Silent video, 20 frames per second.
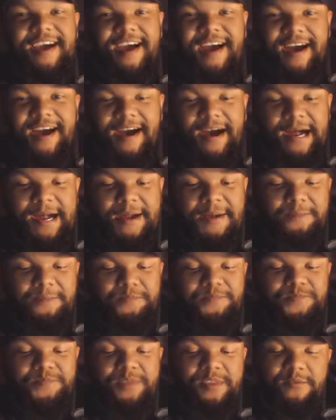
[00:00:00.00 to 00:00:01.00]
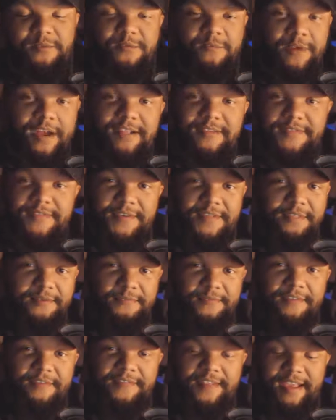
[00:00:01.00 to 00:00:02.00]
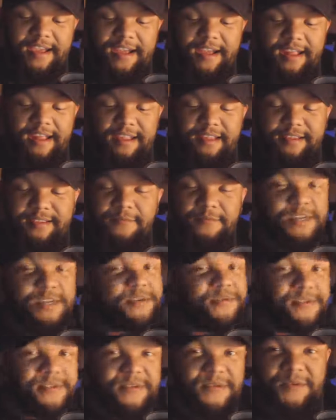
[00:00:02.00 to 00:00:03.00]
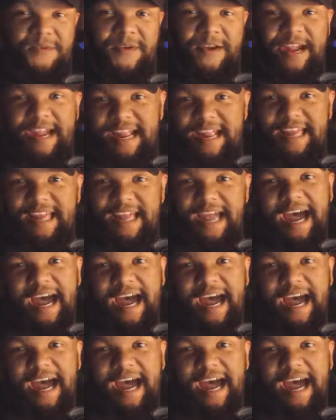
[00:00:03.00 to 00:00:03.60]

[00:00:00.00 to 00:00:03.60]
right in front of the ref's eyes, which was great.